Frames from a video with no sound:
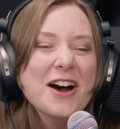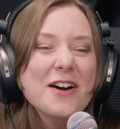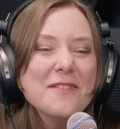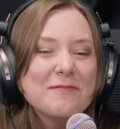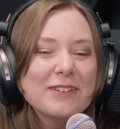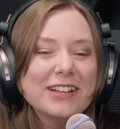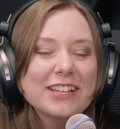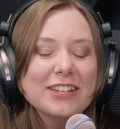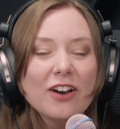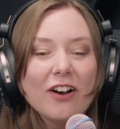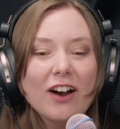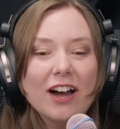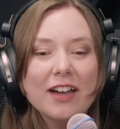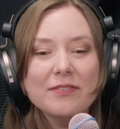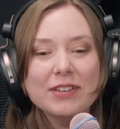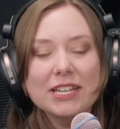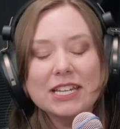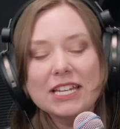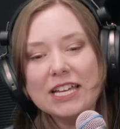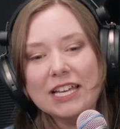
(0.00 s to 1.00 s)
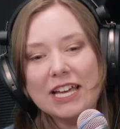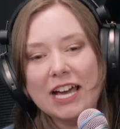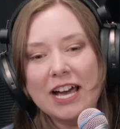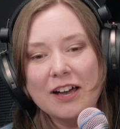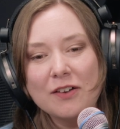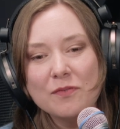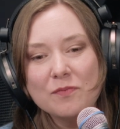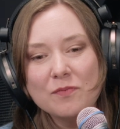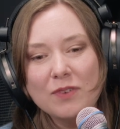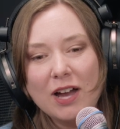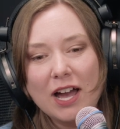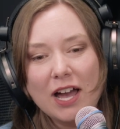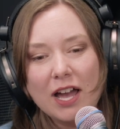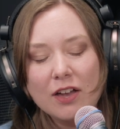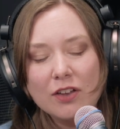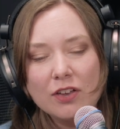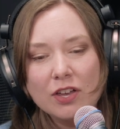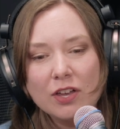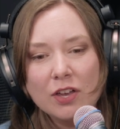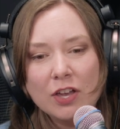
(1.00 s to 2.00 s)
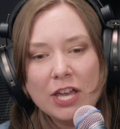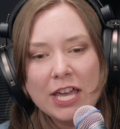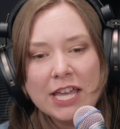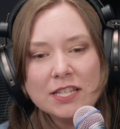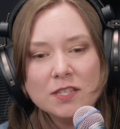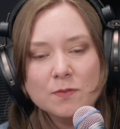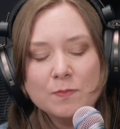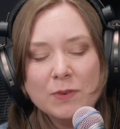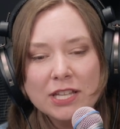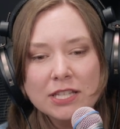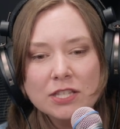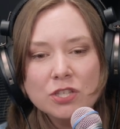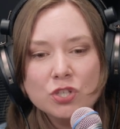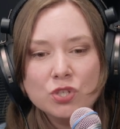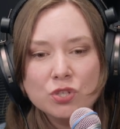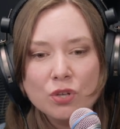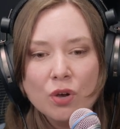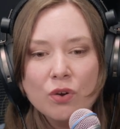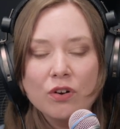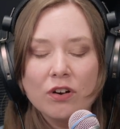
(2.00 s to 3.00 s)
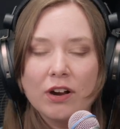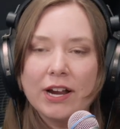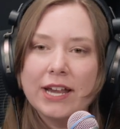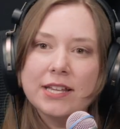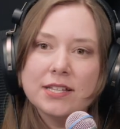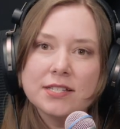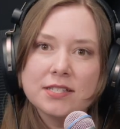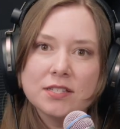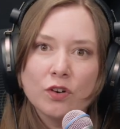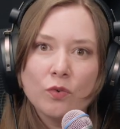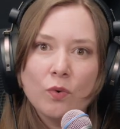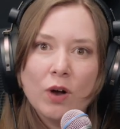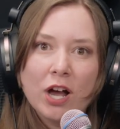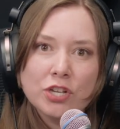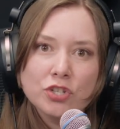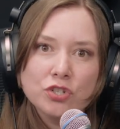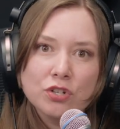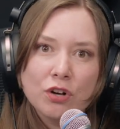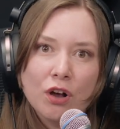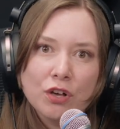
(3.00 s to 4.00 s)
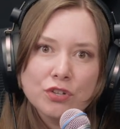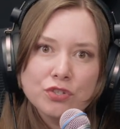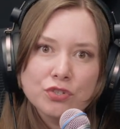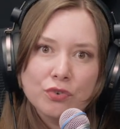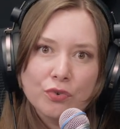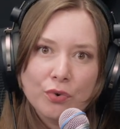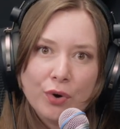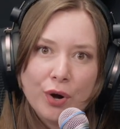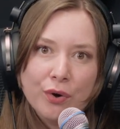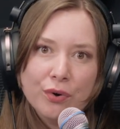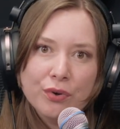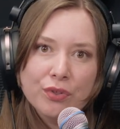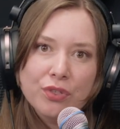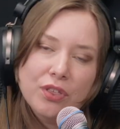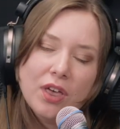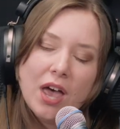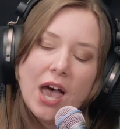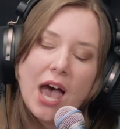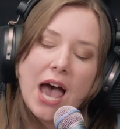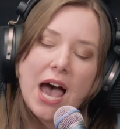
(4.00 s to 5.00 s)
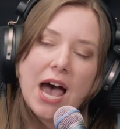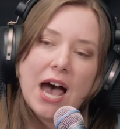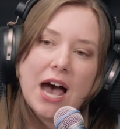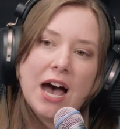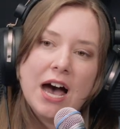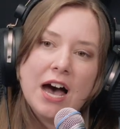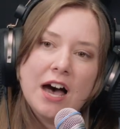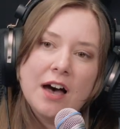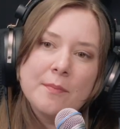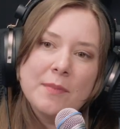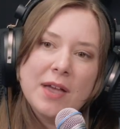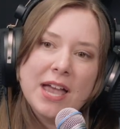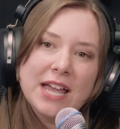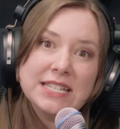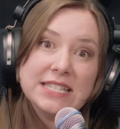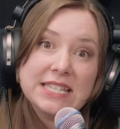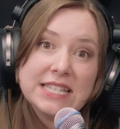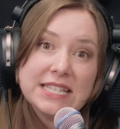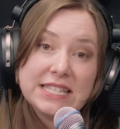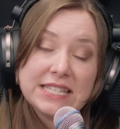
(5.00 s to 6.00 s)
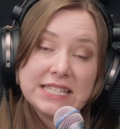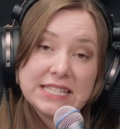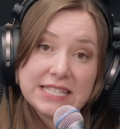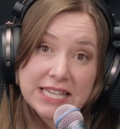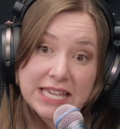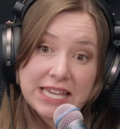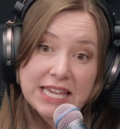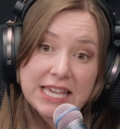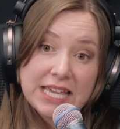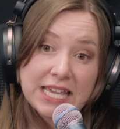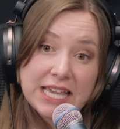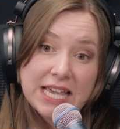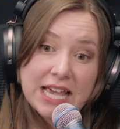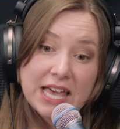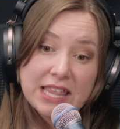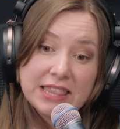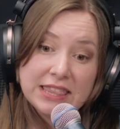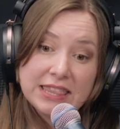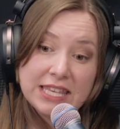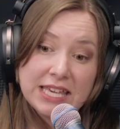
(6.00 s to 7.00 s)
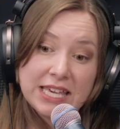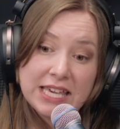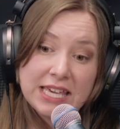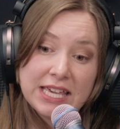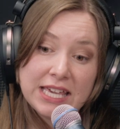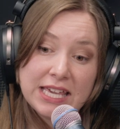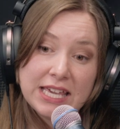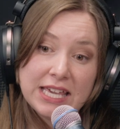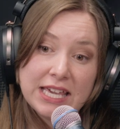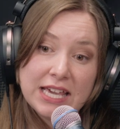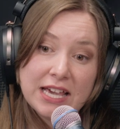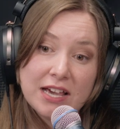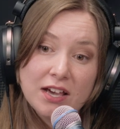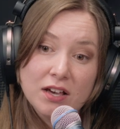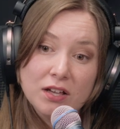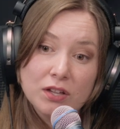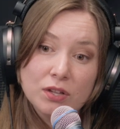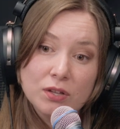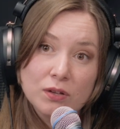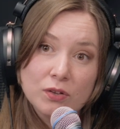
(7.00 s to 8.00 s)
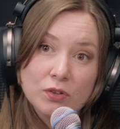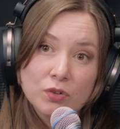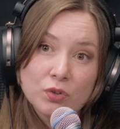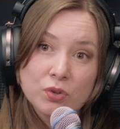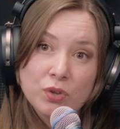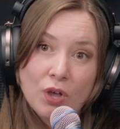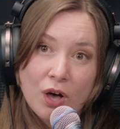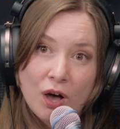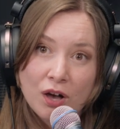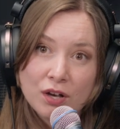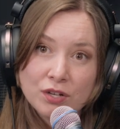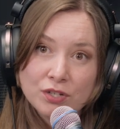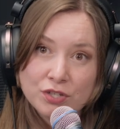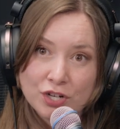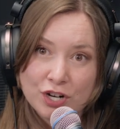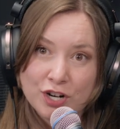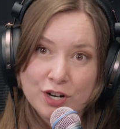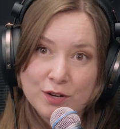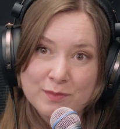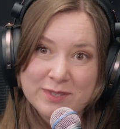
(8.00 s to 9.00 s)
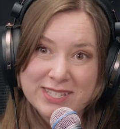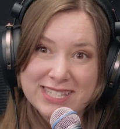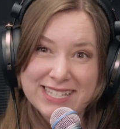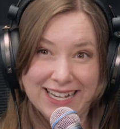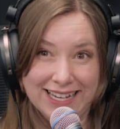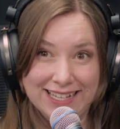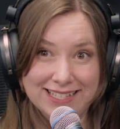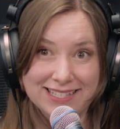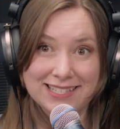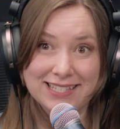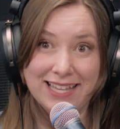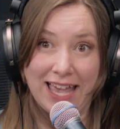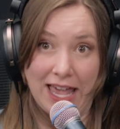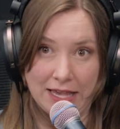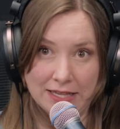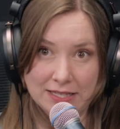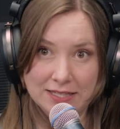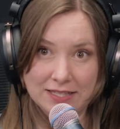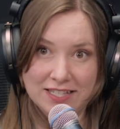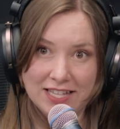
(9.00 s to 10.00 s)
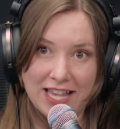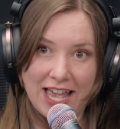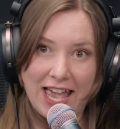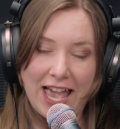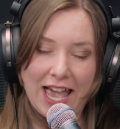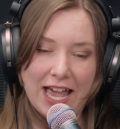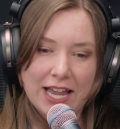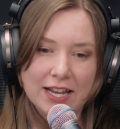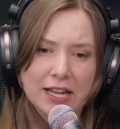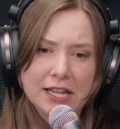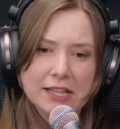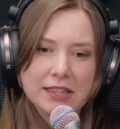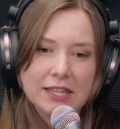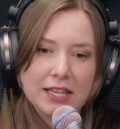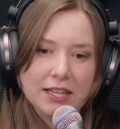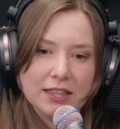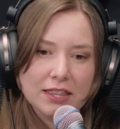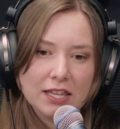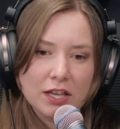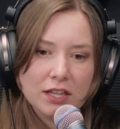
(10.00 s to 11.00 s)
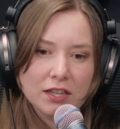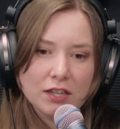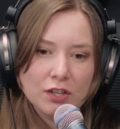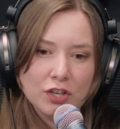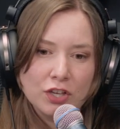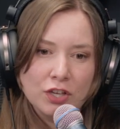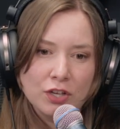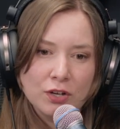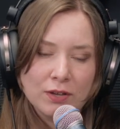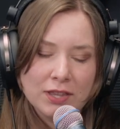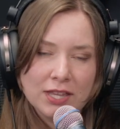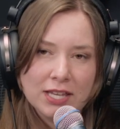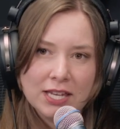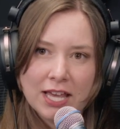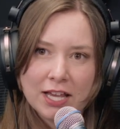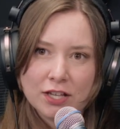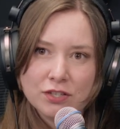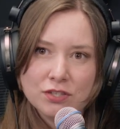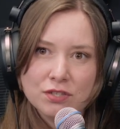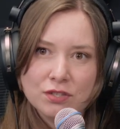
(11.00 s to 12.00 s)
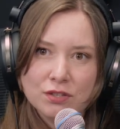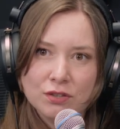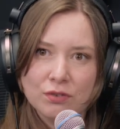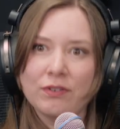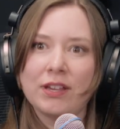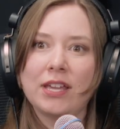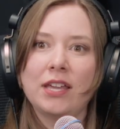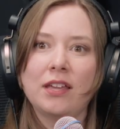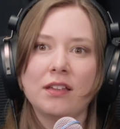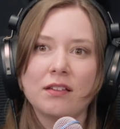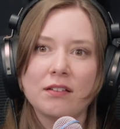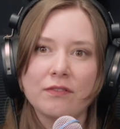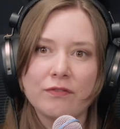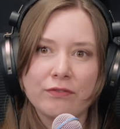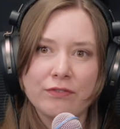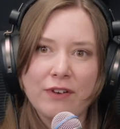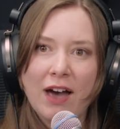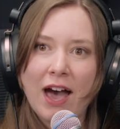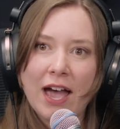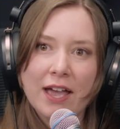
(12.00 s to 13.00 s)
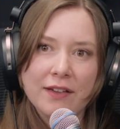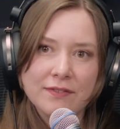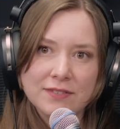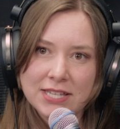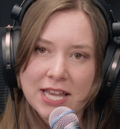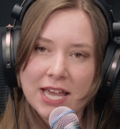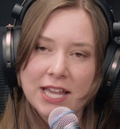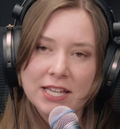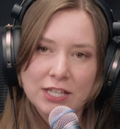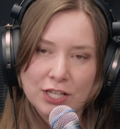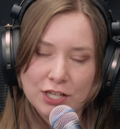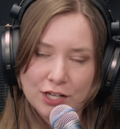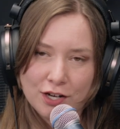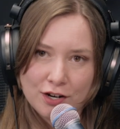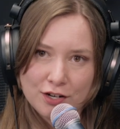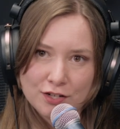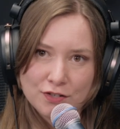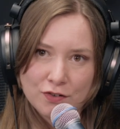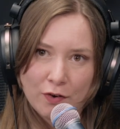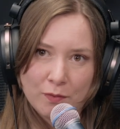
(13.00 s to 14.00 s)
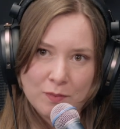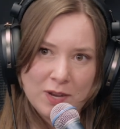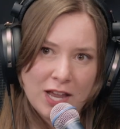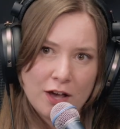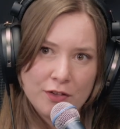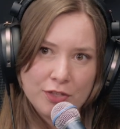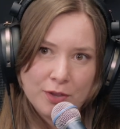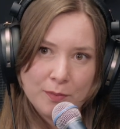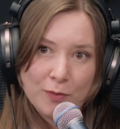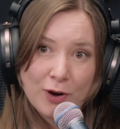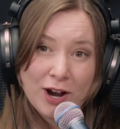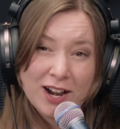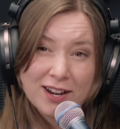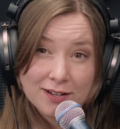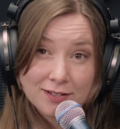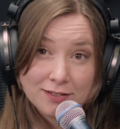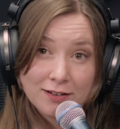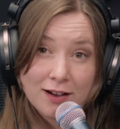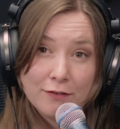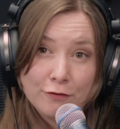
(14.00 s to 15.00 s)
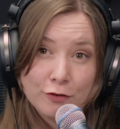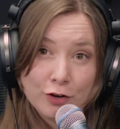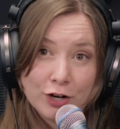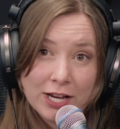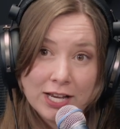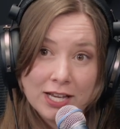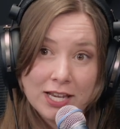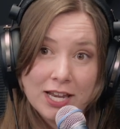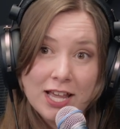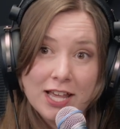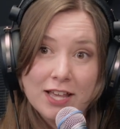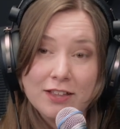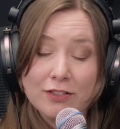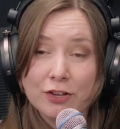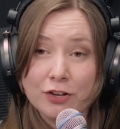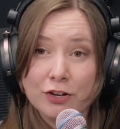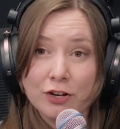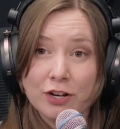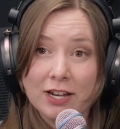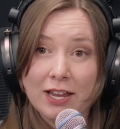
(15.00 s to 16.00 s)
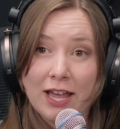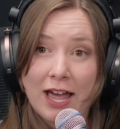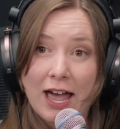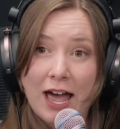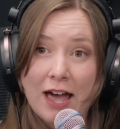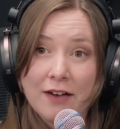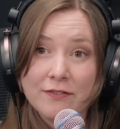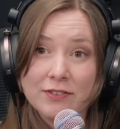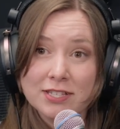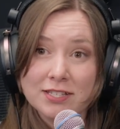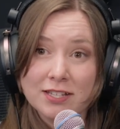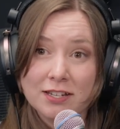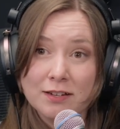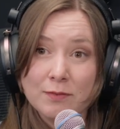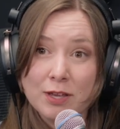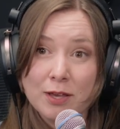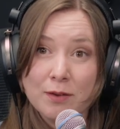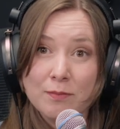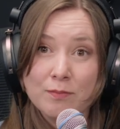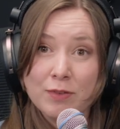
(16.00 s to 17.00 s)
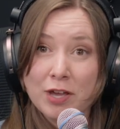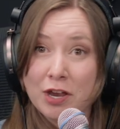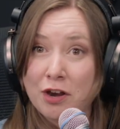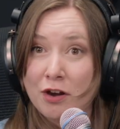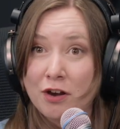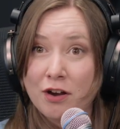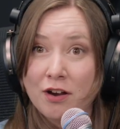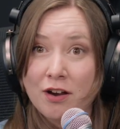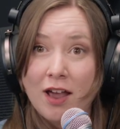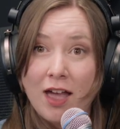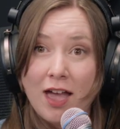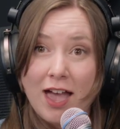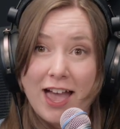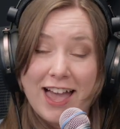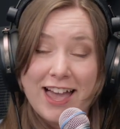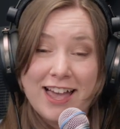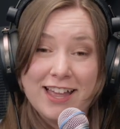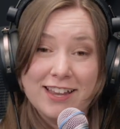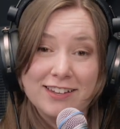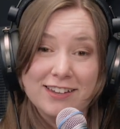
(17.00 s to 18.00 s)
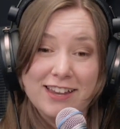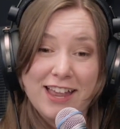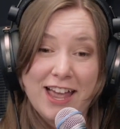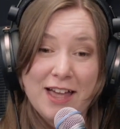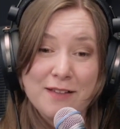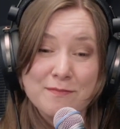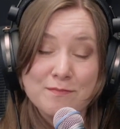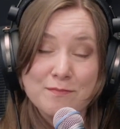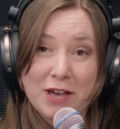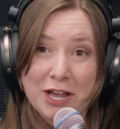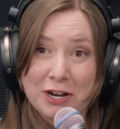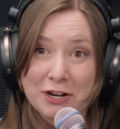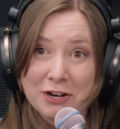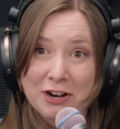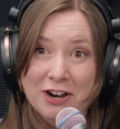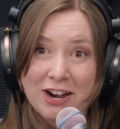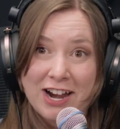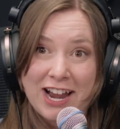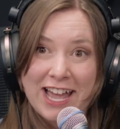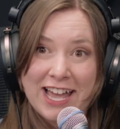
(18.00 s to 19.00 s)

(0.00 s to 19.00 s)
But no, I mean, it's been so great to watch your all's growth and to see the long-term success. And I think that, in the next 3, 5, 10 years from now, the product offering that you're going to have is going to be bigger and better.